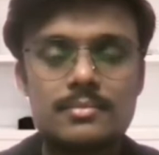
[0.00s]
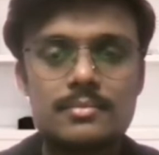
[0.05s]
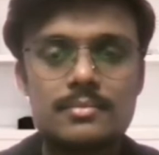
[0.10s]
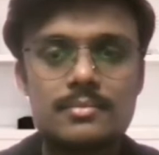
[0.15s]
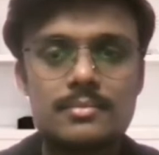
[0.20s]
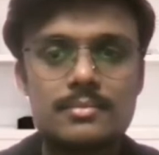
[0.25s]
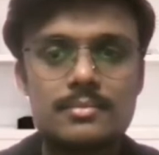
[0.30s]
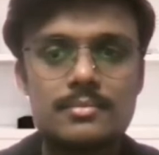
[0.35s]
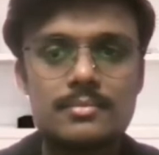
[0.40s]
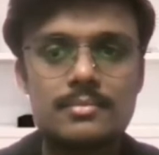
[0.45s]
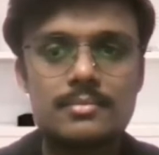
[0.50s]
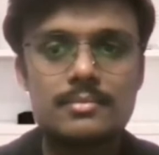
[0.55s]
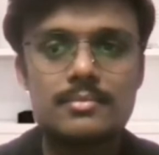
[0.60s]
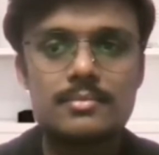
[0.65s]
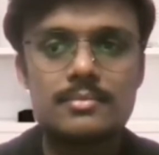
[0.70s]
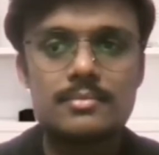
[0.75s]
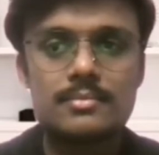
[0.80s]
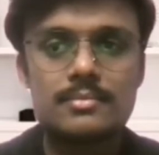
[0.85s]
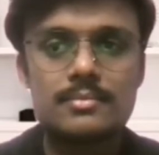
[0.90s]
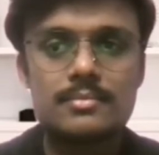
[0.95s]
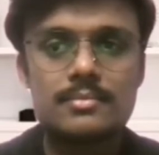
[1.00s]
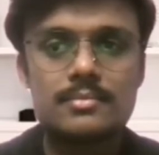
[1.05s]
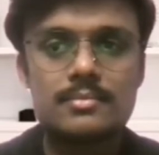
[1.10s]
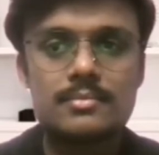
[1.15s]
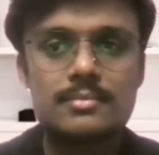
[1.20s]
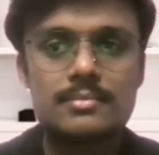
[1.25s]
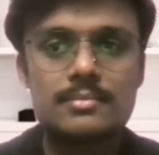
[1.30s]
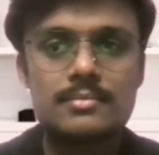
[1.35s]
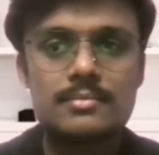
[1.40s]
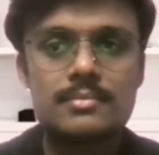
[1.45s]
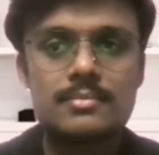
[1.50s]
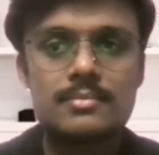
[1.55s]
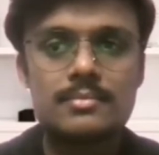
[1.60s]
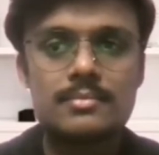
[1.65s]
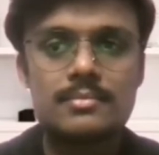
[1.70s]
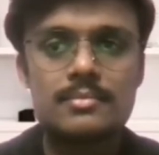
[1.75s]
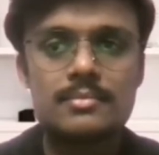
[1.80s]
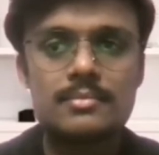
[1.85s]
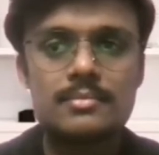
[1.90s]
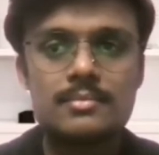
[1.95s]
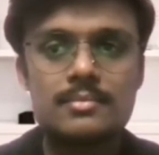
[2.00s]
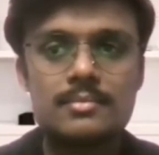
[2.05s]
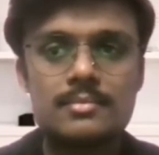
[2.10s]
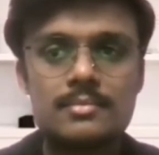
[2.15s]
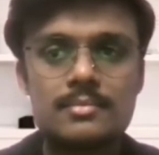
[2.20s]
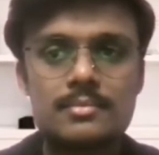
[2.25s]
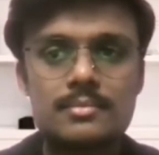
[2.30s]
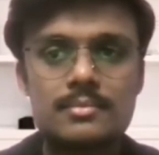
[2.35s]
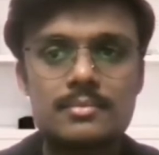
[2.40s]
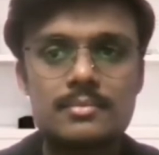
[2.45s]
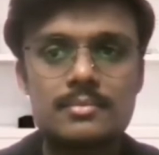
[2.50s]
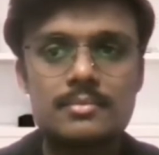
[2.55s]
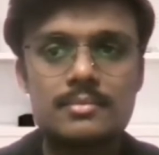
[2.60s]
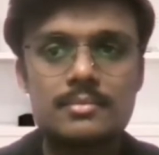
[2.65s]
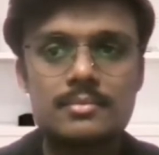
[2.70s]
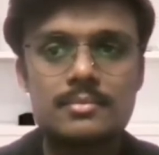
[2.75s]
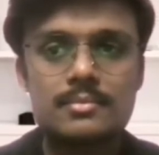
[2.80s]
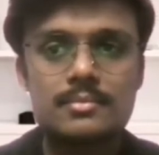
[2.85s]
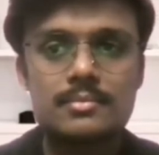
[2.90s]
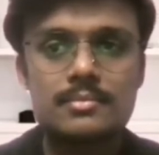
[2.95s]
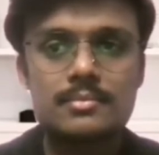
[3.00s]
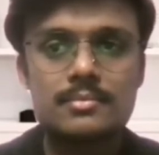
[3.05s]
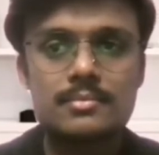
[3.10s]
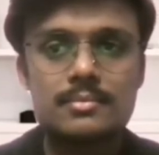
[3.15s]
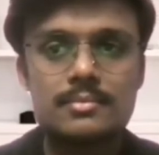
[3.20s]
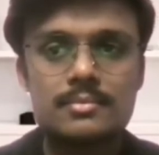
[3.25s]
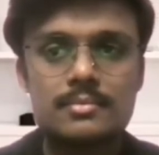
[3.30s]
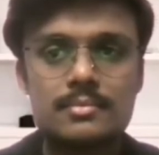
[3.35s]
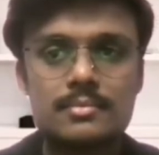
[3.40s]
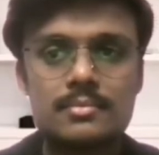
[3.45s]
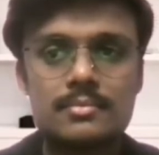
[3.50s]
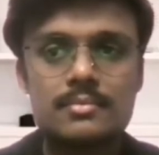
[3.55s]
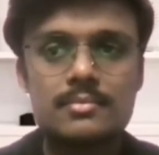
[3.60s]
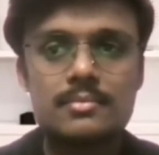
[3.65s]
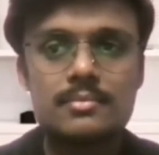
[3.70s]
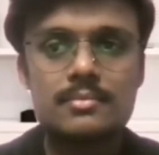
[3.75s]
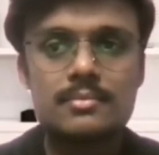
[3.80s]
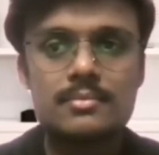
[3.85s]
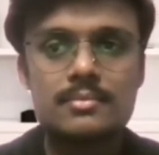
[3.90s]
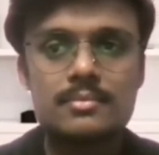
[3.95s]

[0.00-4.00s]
(silent)